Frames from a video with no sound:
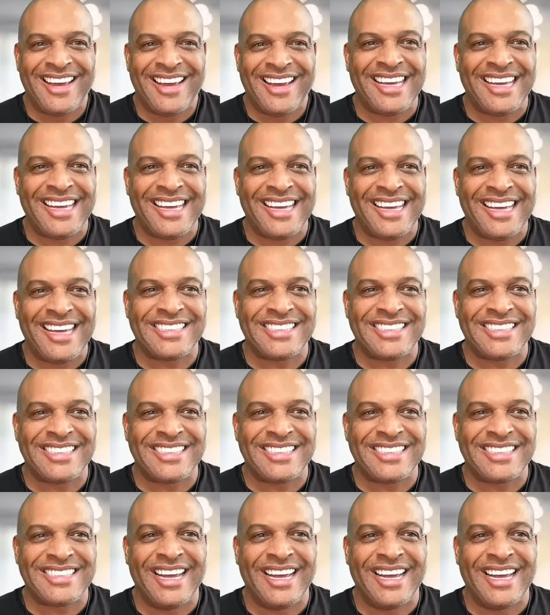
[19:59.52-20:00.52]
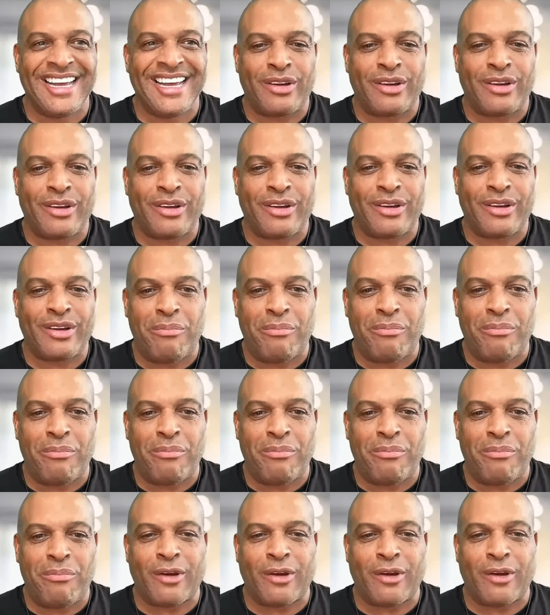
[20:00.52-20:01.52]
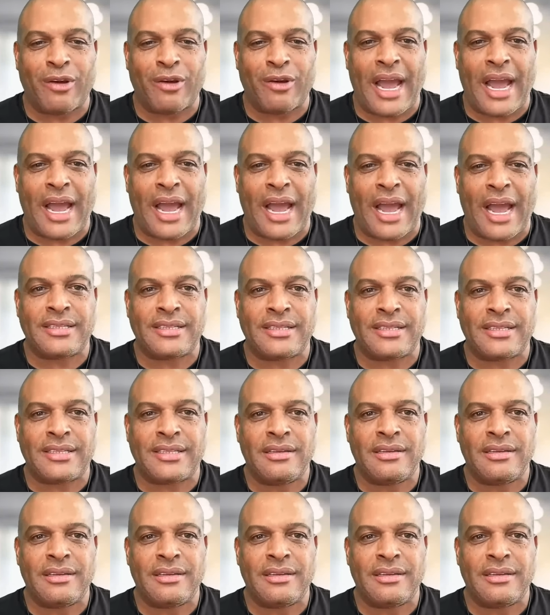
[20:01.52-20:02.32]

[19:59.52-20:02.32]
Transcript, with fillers: Yes, indeedy. Going back here right